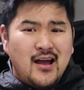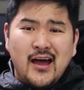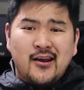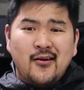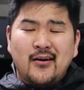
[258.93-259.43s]

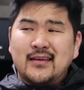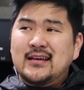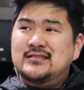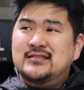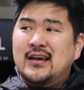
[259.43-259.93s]
I don't know, I
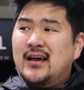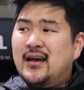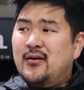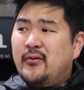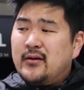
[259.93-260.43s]
guess
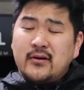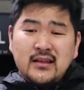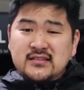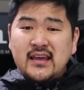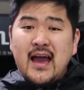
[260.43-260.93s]
we're
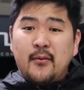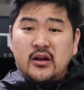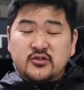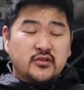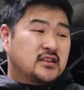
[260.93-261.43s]
going to see how
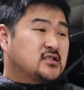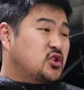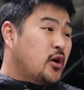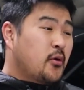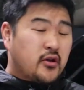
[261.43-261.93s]
much this
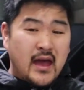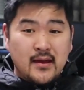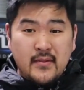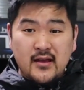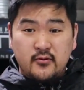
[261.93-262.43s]
turbo
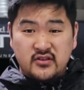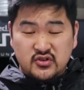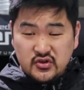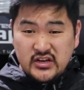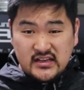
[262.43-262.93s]
can make with
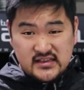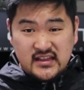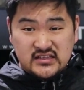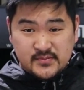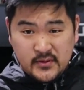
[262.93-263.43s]
the 2JZ
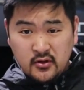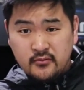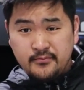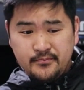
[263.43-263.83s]
that's built.